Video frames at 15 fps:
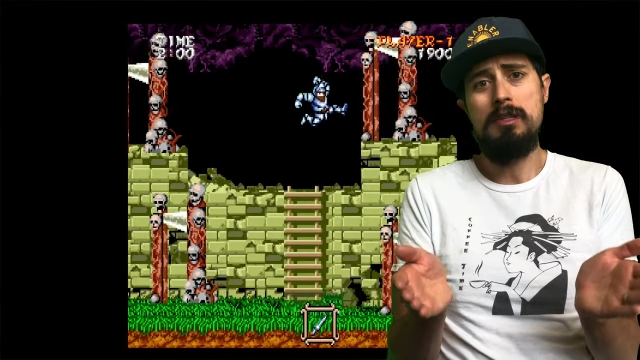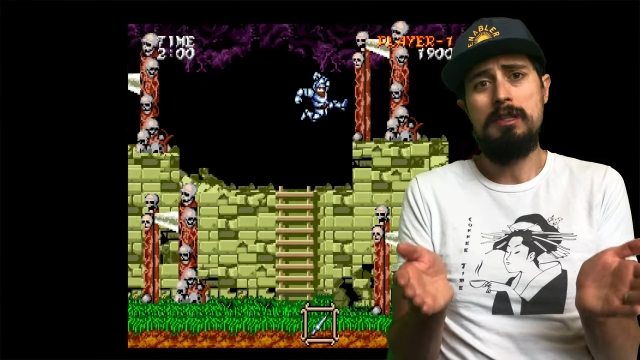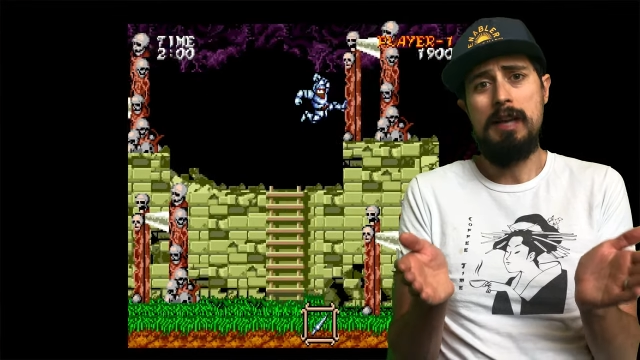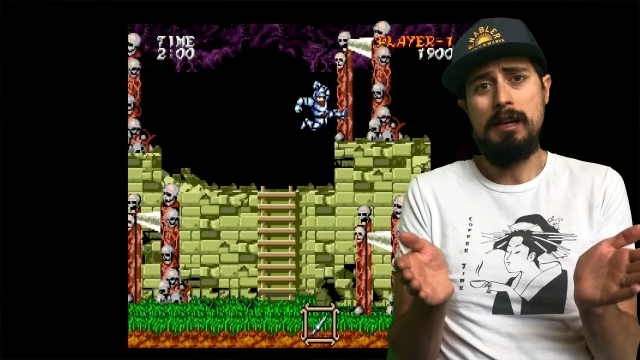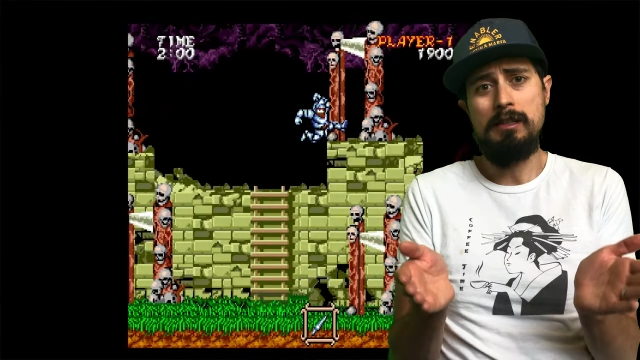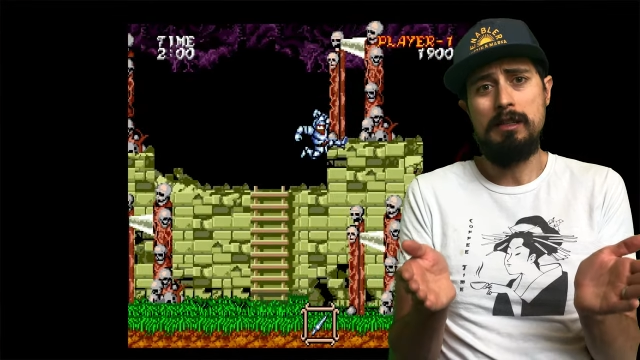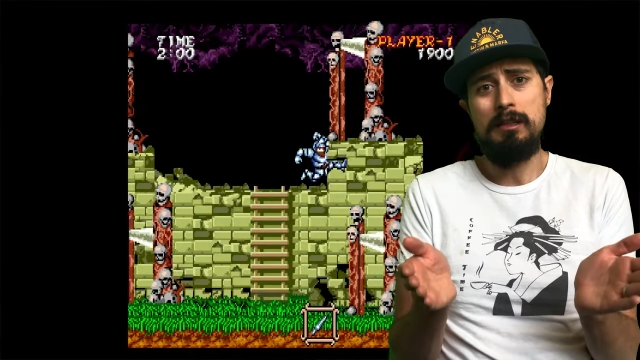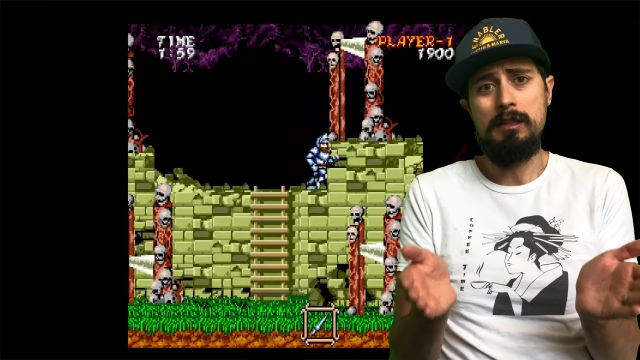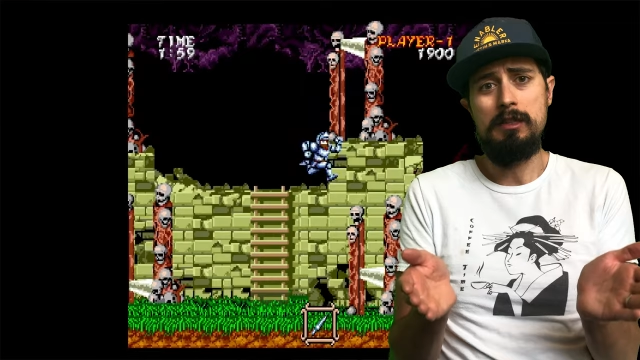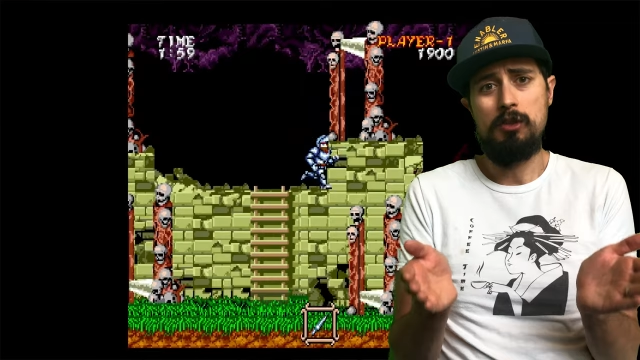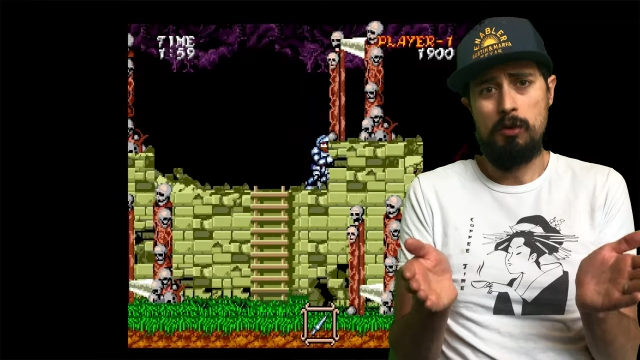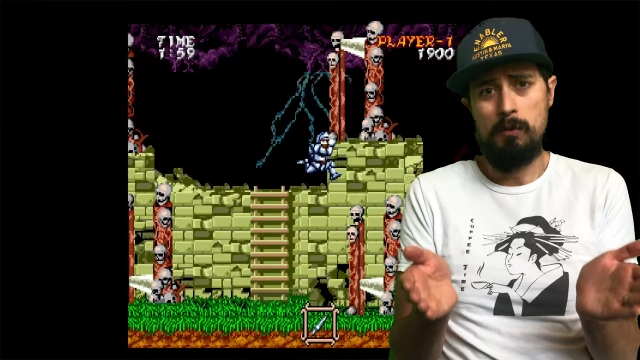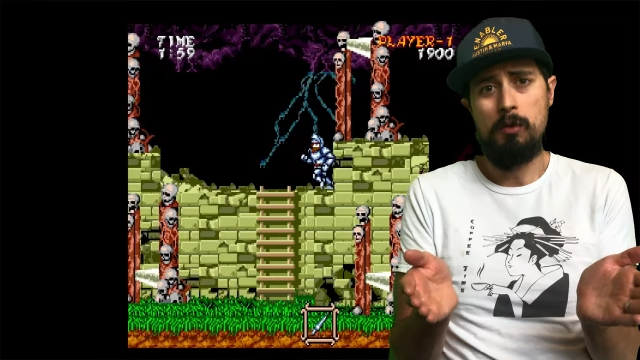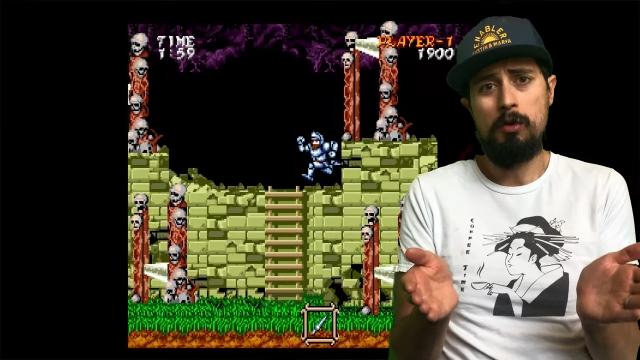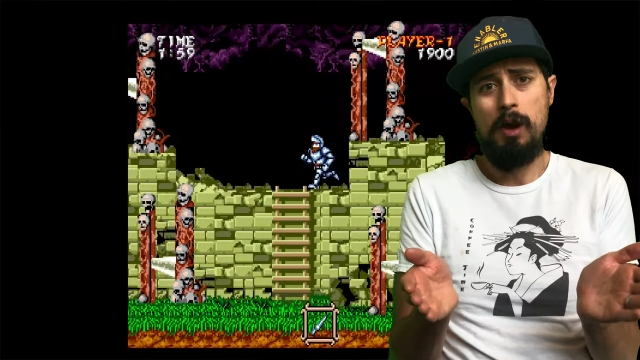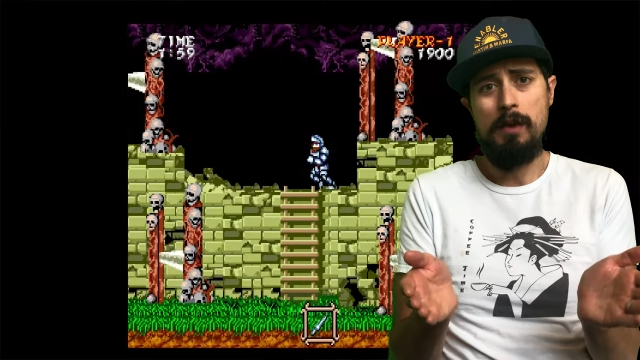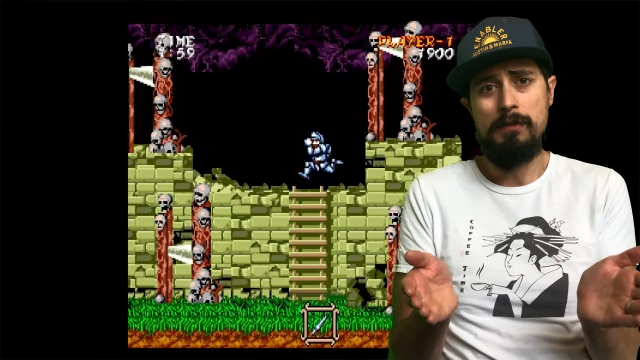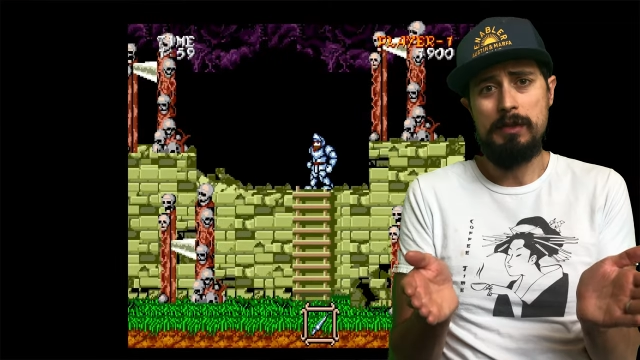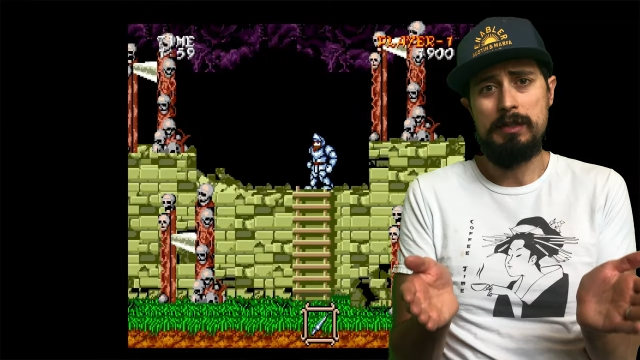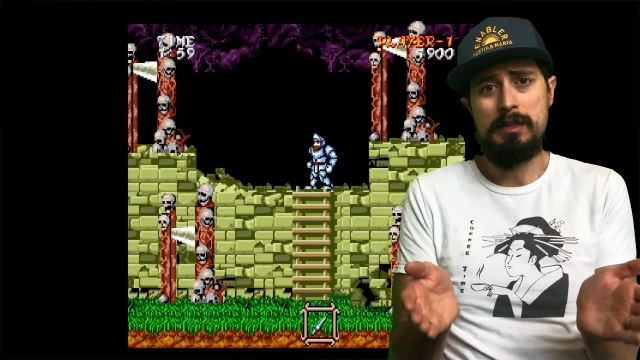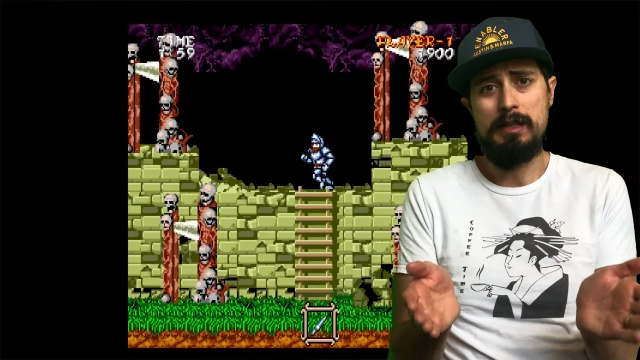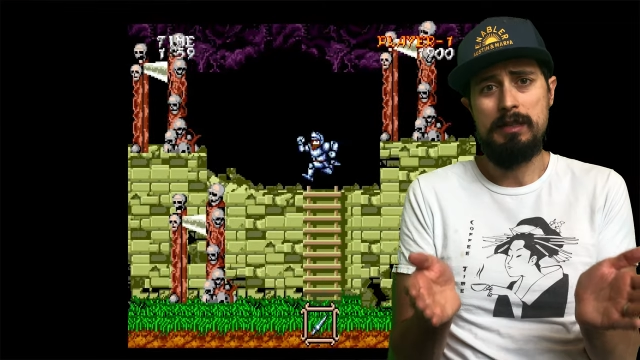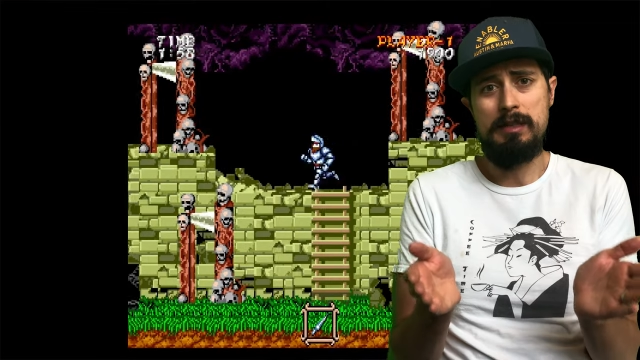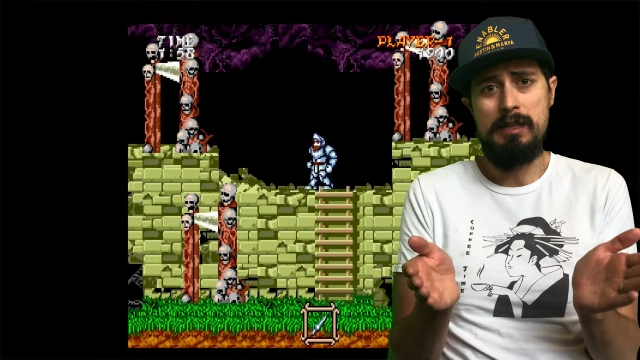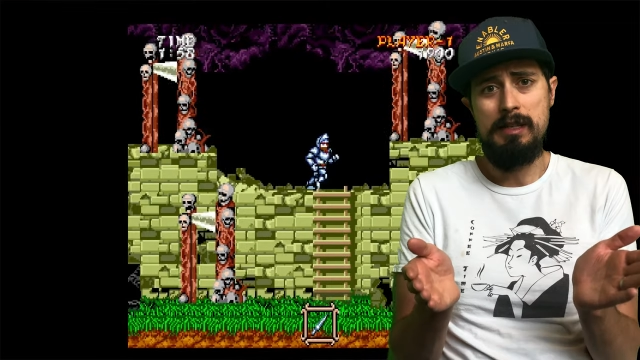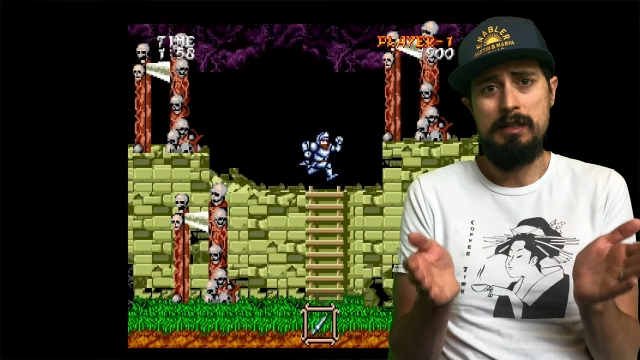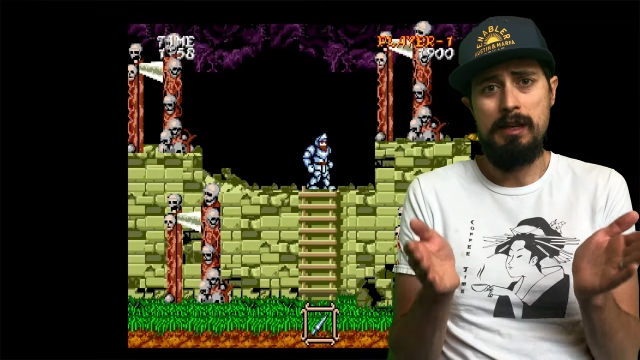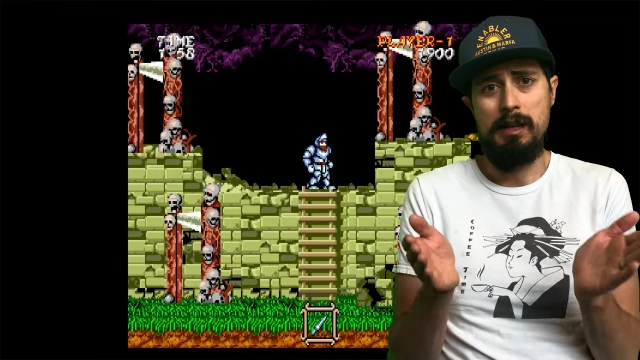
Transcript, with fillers: technically TurboGrafx 16